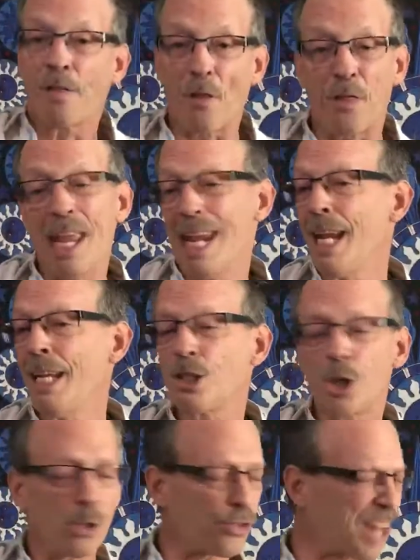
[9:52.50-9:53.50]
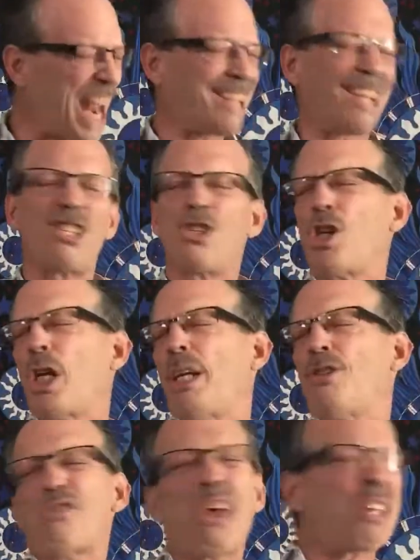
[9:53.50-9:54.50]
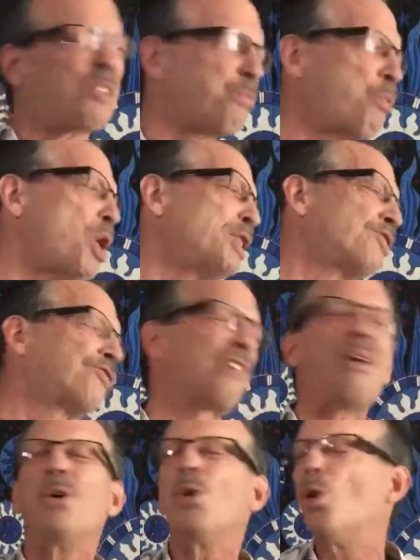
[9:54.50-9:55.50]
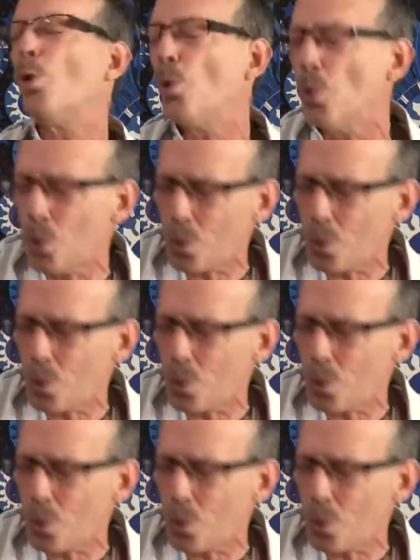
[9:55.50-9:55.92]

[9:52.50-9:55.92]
the things you say that Jesus would do.